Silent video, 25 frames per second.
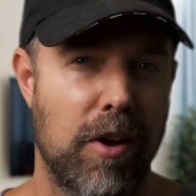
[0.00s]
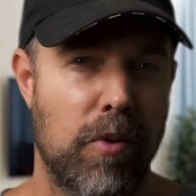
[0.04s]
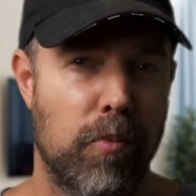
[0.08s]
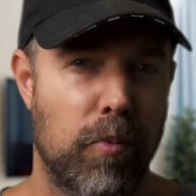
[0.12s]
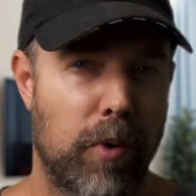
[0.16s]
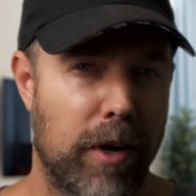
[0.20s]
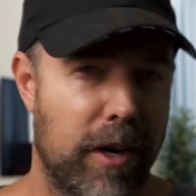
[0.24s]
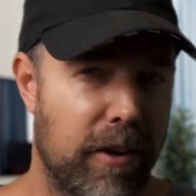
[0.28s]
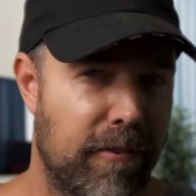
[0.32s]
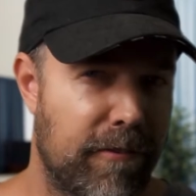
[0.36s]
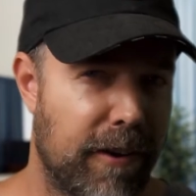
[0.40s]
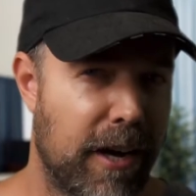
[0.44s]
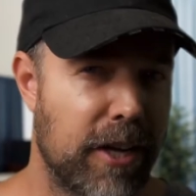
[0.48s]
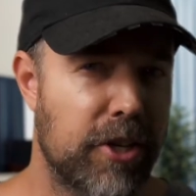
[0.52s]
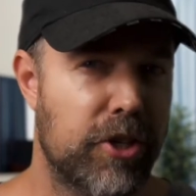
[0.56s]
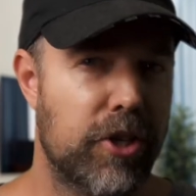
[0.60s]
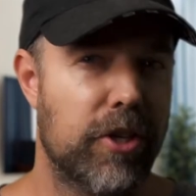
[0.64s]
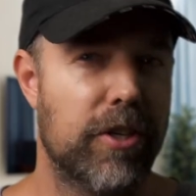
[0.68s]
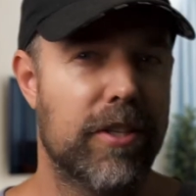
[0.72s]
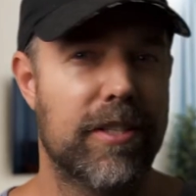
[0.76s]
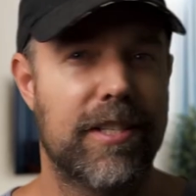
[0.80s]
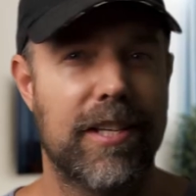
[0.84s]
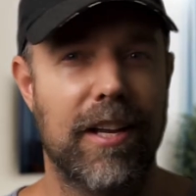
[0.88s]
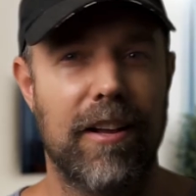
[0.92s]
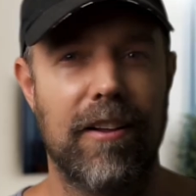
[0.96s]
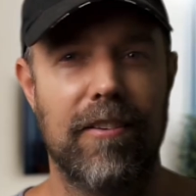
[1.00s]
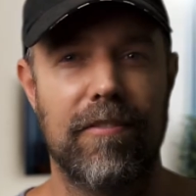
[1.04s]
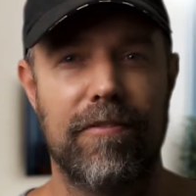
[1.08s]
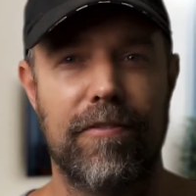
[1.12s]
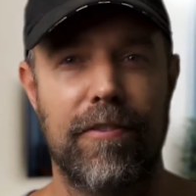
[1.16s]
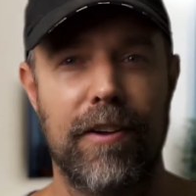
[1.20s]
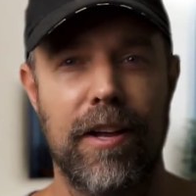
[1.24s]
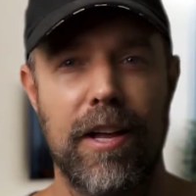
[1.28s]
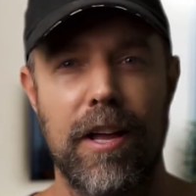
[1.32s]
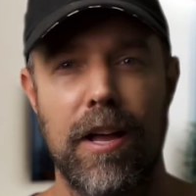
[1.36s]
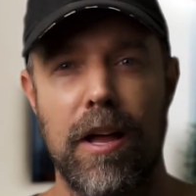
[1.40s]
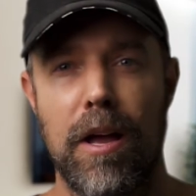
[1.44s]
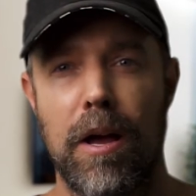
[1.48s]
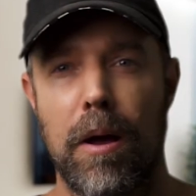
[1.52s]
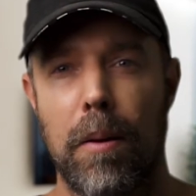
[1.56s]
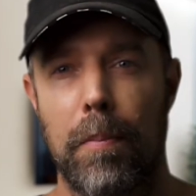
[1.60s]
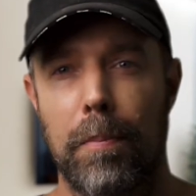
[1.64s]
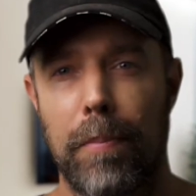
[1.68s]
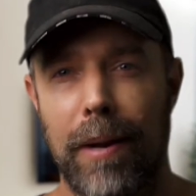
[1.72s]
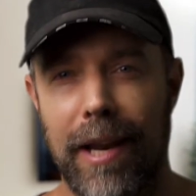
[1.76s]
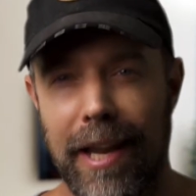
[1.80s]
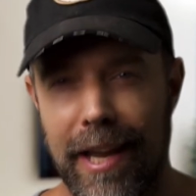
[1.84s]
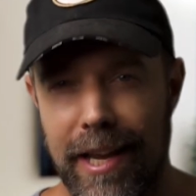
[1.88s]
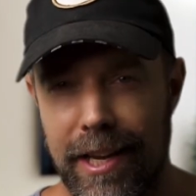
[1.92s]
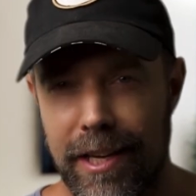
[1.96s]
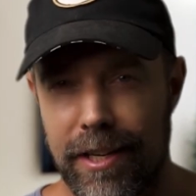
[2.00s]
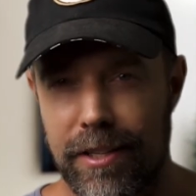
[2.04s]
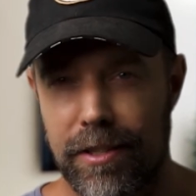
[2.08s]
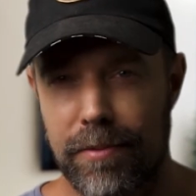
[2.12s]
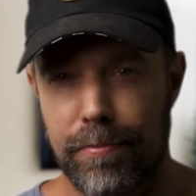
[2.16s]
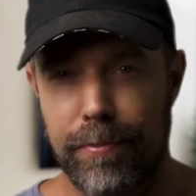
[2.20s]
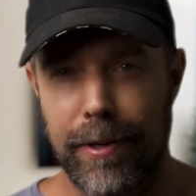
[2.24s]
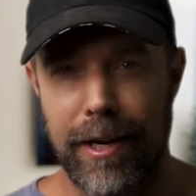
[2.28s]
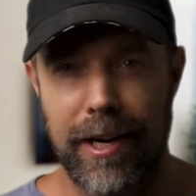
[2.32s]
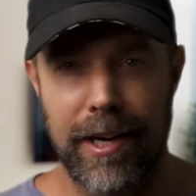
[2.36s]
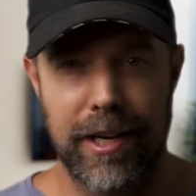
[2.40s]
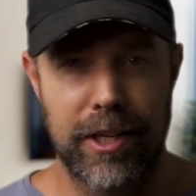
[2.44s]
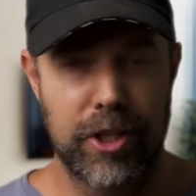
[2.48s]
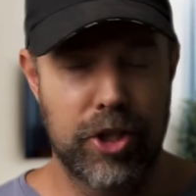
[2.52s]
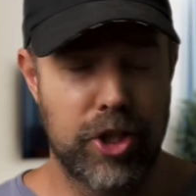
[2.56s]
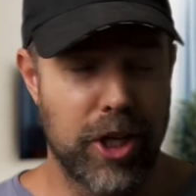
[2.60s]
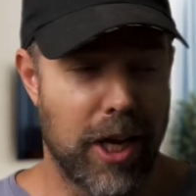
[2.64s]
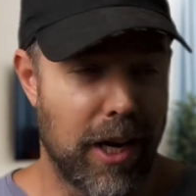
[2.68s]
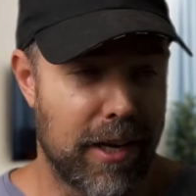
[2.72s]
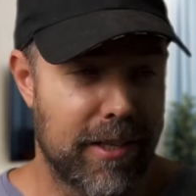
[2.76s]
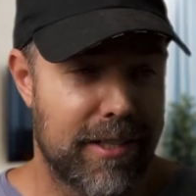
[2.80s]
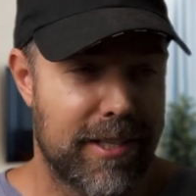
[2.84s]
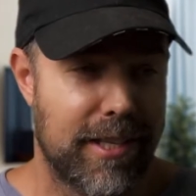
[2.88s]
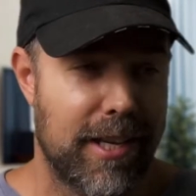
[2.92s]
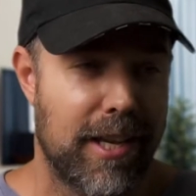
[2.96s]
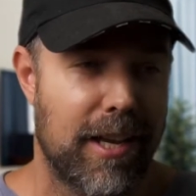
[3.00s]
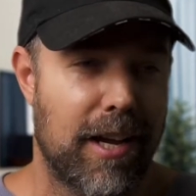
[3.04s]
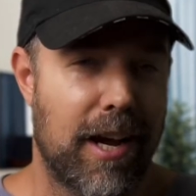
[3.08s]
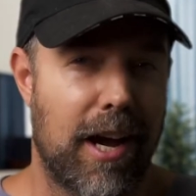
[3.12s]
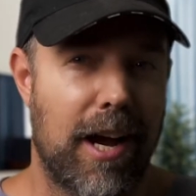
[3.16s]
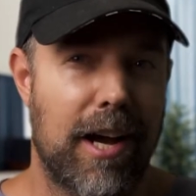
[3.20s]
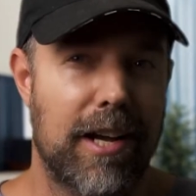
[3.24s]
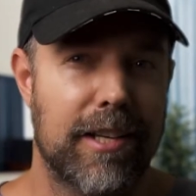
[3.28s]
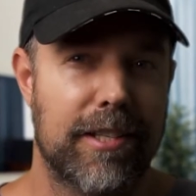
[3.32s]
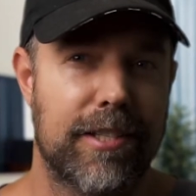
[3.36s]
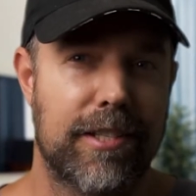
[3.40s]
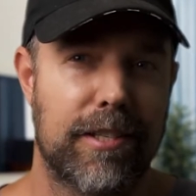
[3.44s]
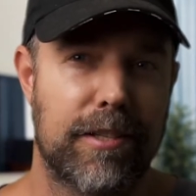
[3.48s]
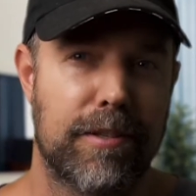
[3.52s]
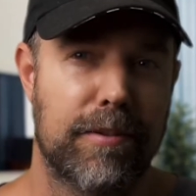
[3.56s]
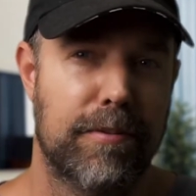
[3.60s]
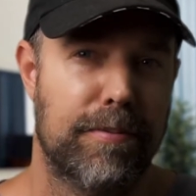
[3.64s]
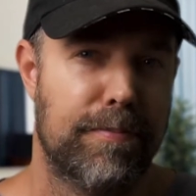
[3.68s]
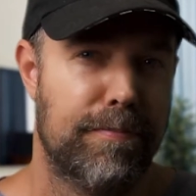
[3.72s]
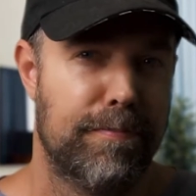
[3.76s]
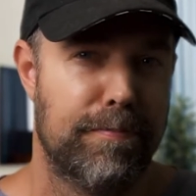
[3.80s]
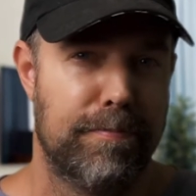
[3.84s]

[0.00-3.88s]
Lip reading: When you find yourself plagued by jealousy, ask,